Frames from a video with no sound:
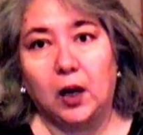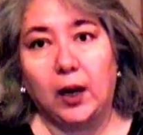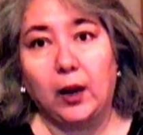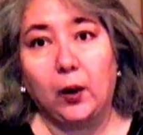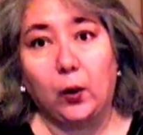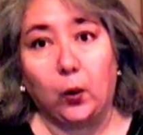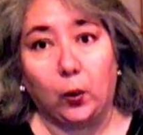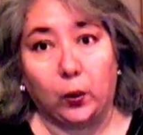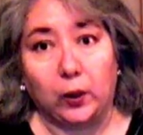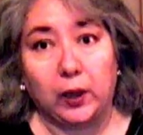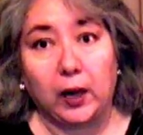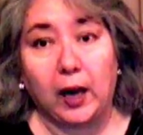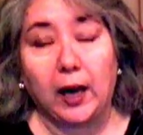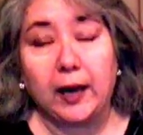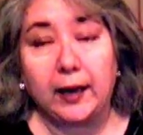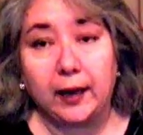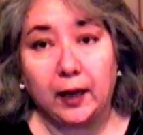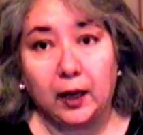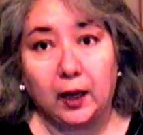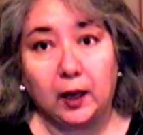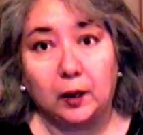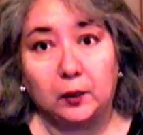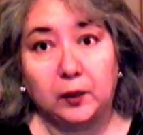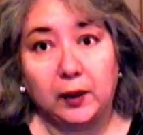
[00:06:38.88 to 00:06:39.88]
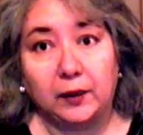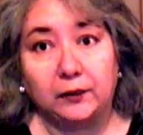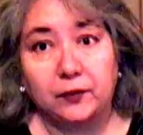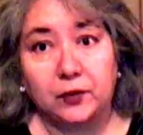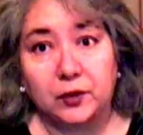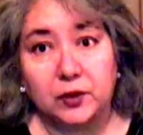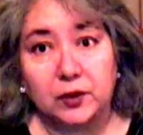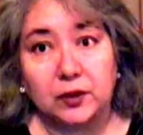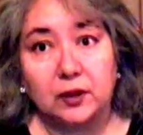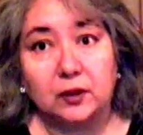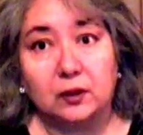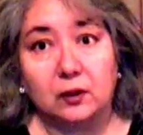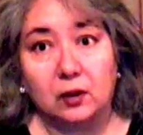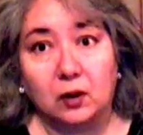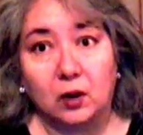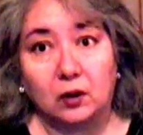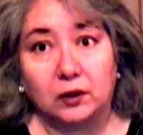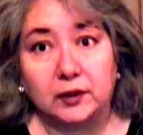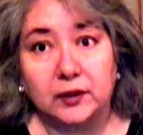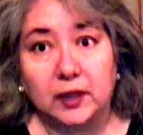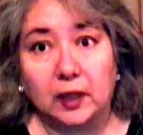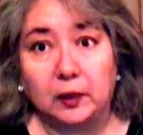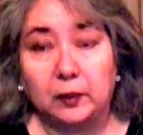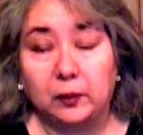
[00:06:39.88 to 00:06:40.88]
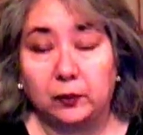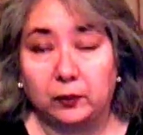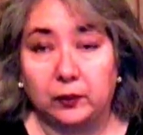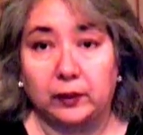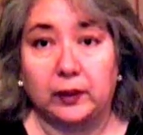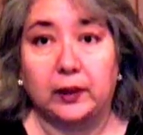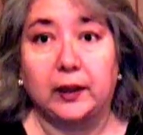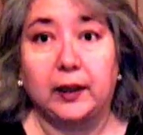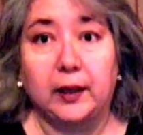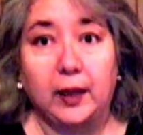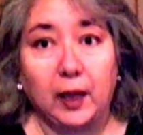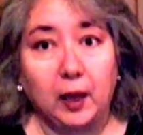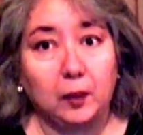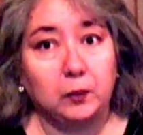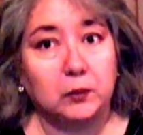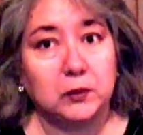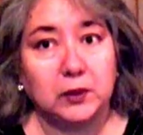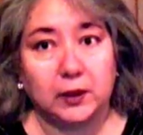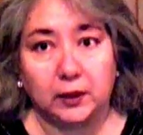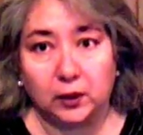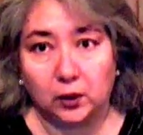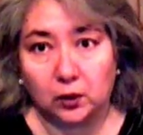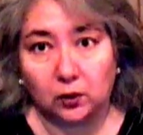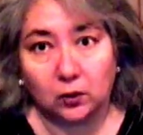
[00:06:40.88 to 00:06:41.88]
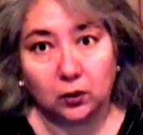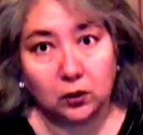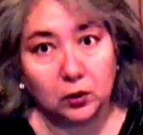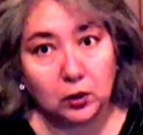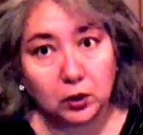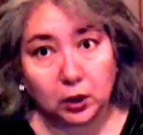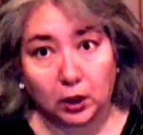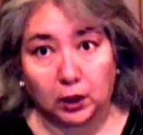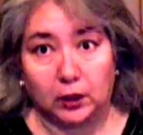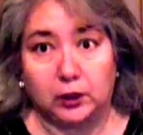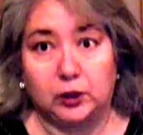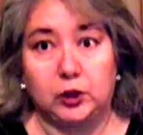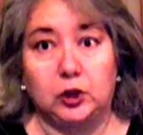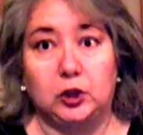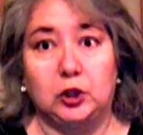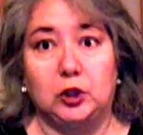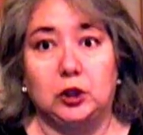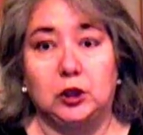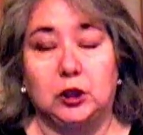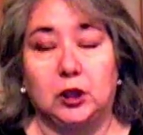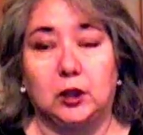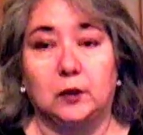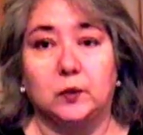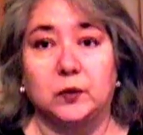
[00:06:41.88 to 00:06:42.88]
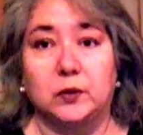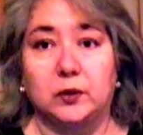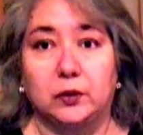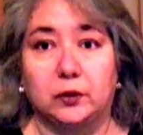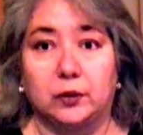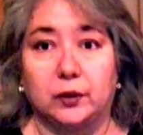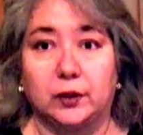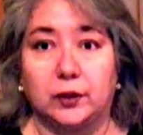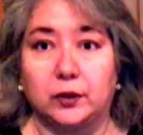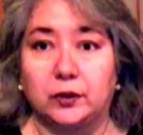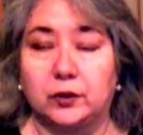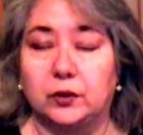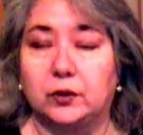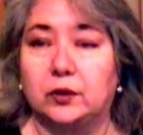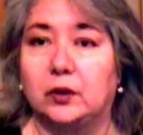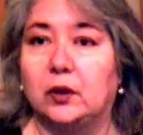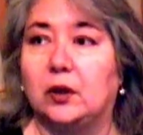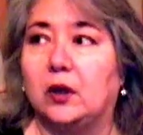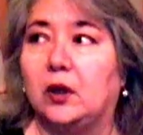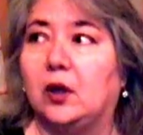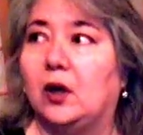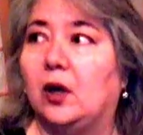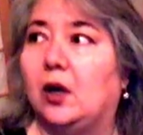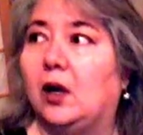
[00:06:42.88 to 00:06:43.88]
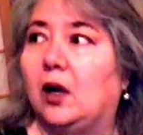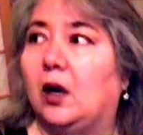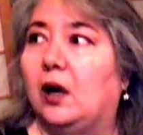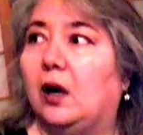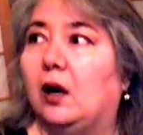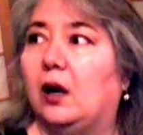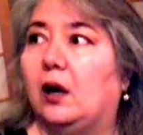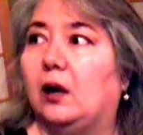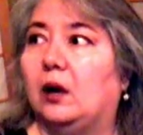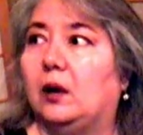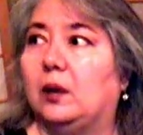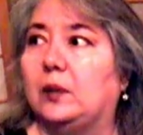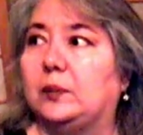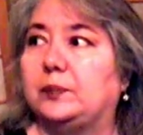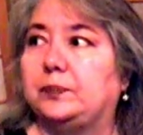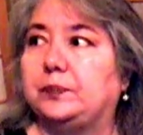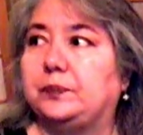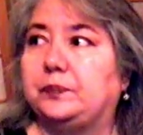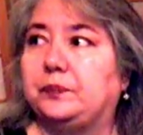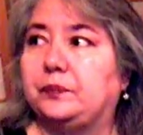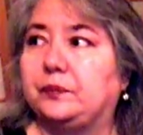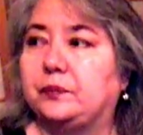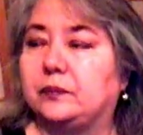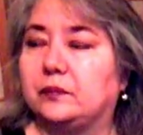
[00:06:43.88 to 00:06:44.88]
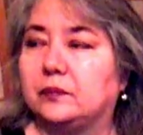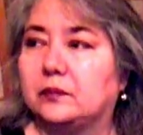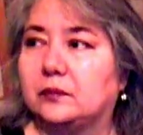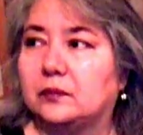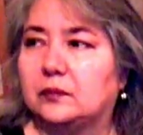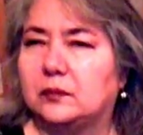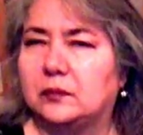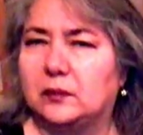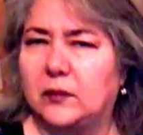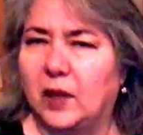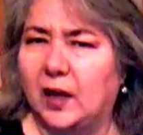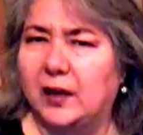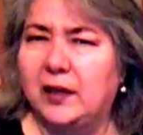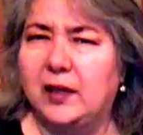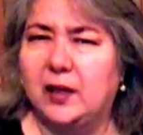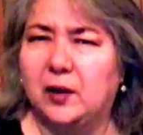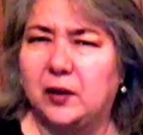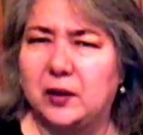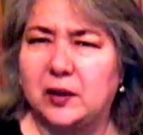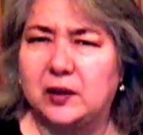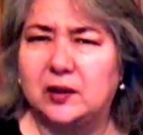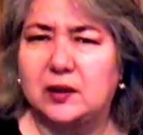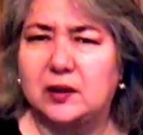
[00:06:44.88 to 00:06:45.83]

or got up after sitting a long time, and when I get up, it's like, gush. I'm serious. I know